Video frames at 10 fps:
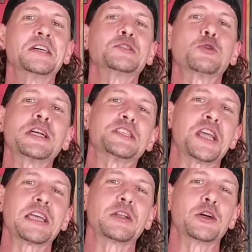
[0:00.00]
So let's
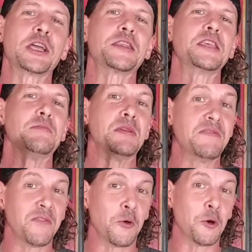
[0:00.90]
take a look at the
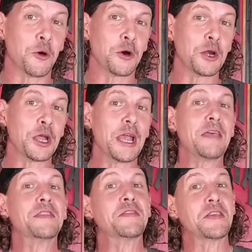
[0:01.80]
before
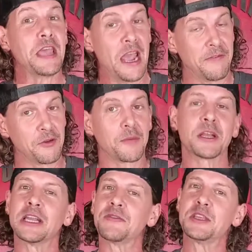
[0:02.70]
and then the after. I'm
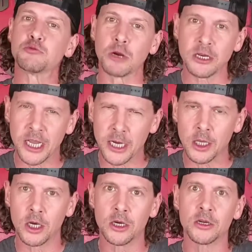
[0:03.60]
going to let these run kind
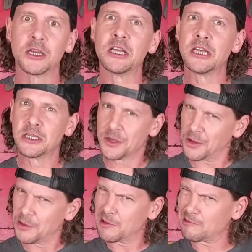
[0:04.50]
of long so
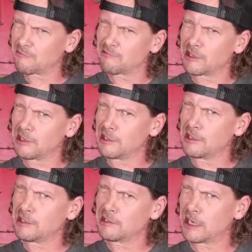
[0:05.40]
that you can
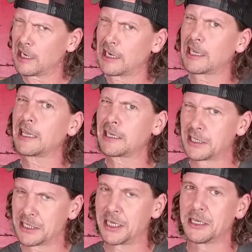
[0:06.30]
really kind of get a
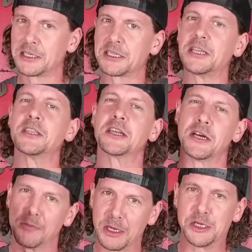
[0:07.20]
sense, and then
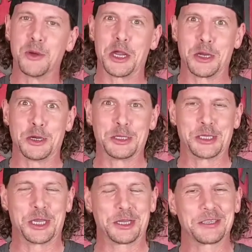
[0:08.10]
I'll meet you back here in a
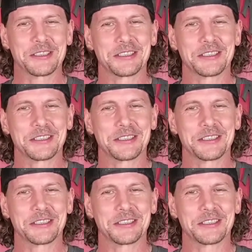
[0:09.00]
second.